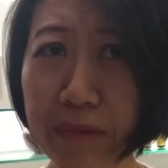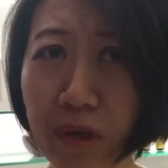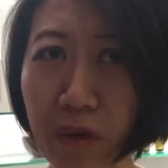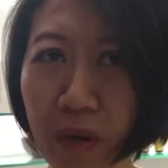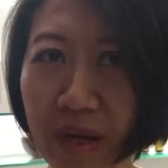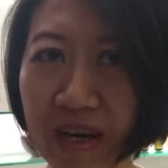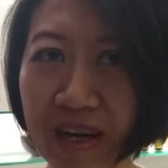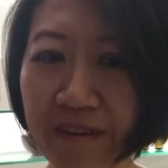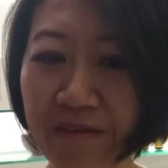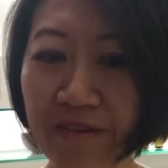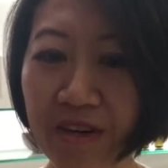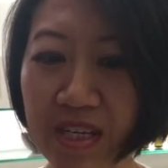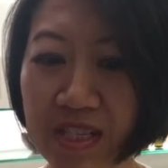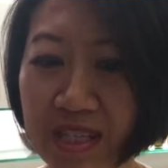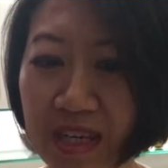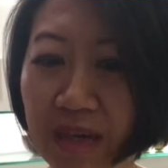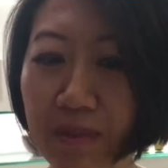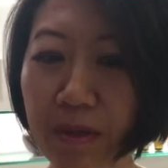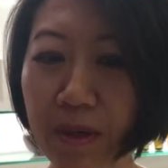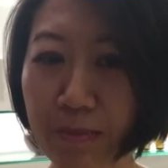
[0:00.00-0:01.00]
when i first
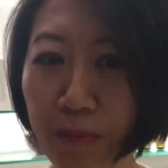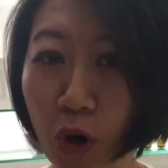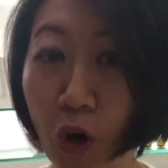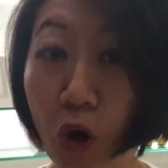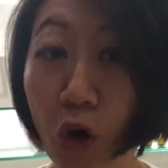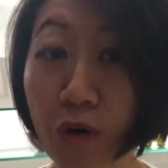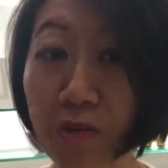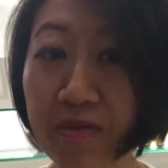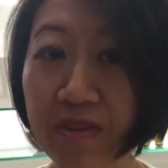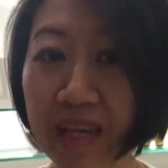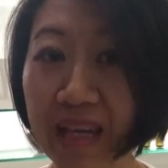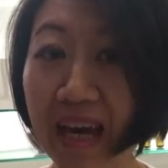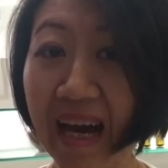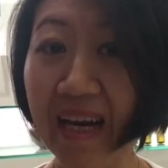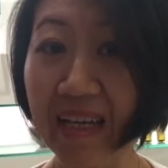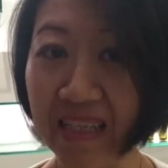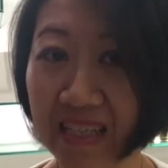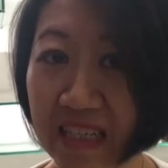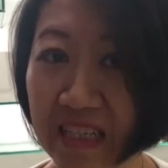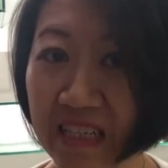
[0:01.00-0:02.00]
came upon the
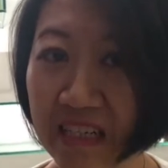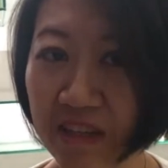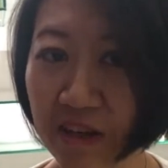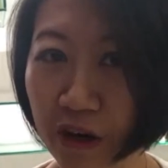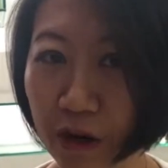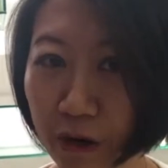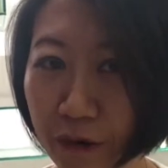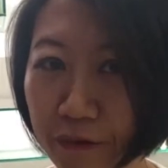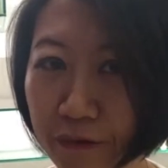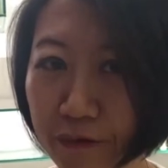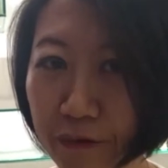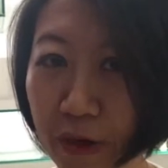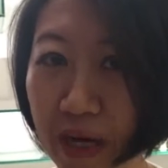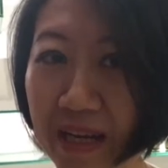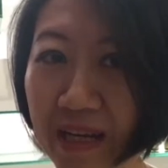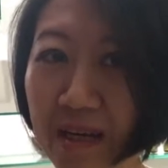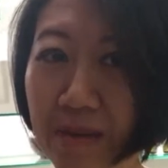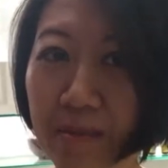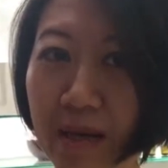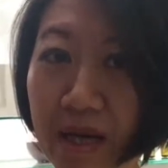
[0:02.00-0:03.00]
idea of
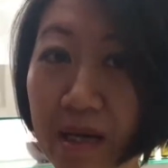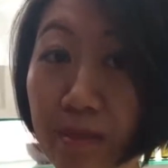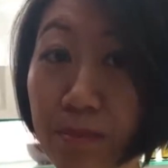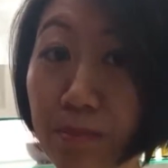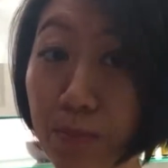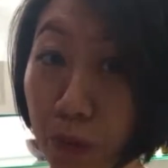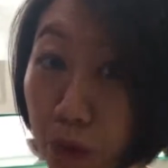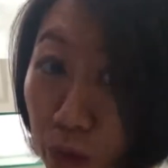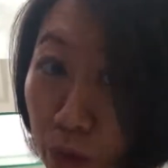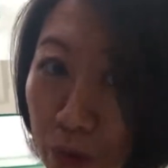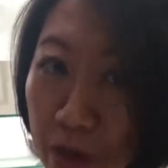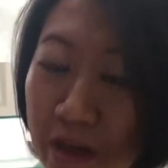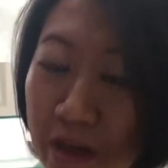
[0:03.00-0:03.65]
writing my book